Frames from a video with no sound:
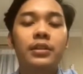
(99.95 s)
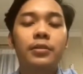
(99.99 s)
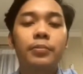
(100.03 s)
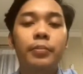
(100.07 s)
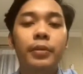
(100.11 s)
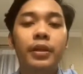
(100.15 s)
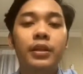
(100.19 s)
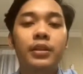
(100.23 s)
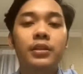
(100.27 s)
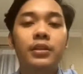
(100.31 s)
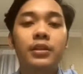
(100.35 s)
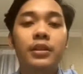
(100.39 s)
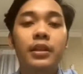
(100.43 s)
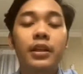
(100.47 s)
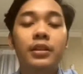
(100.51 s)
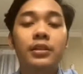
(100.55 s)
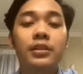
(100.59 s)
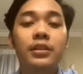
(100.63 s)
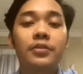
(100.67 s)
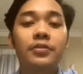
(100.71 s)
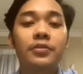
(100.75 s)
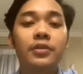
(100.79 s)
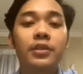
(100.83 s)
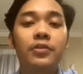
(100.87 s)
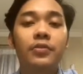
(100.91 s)
makes their
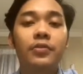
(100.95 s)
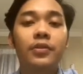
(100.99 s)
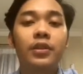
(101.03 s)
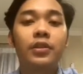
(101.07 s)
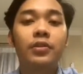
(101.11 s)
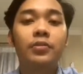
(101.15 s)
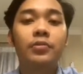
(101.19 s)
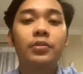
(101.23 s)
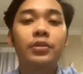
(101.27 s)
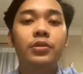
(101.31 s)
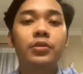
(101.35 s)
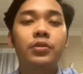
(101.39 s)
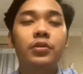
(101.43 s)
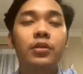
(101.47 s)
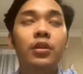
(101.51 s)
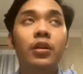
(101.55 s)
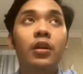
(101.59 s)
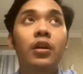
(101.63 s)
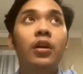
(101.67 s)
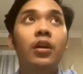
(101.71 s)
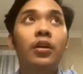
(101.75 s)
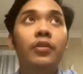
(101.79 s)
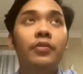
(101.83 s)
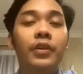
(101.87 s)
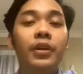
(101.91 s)
safety
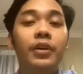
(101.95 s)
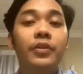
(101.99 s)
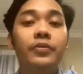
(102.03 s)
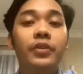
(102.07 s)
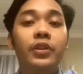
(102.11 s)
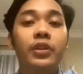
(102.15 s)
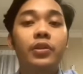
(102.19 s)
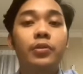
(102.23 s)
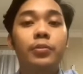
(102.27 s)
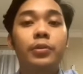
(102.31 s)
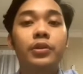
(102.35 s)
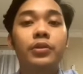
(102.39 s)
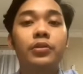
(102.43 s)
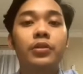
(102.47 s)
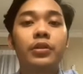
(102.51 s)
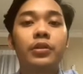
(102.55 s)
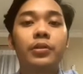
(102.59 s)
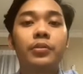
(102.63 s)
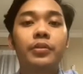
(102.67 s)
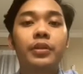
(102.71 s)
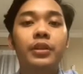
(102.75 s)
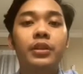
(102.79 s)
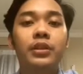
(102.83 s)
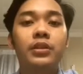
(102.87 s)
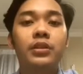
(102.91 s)
very vulnerable to the
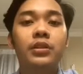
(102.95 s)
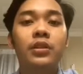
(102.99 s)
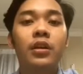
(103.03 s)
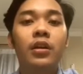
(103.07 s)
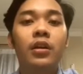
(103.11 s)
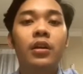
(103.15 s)
risk